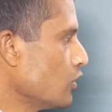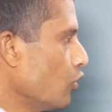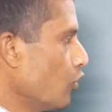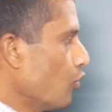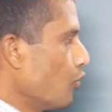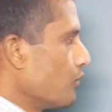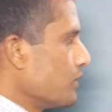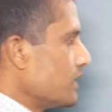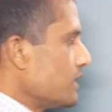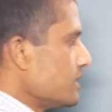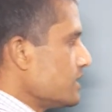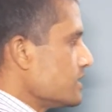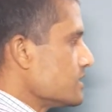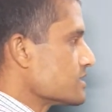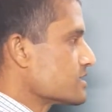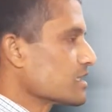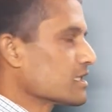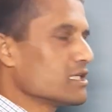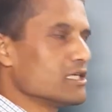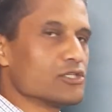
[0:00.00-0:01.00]
V
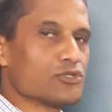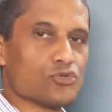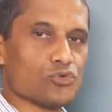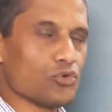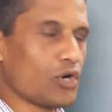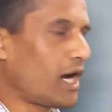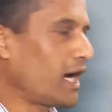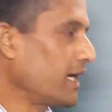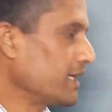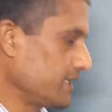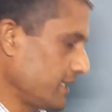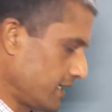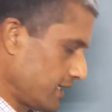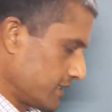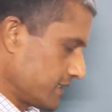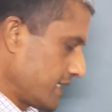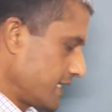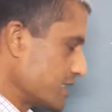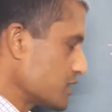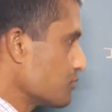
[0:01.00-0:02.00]
is equal to IR.
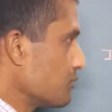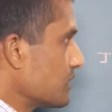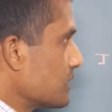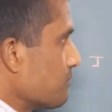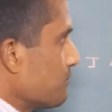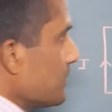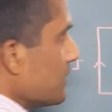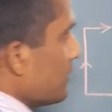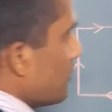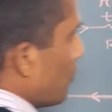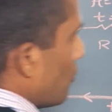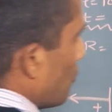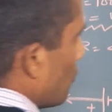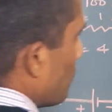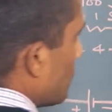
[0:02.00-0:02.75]
That's what we know.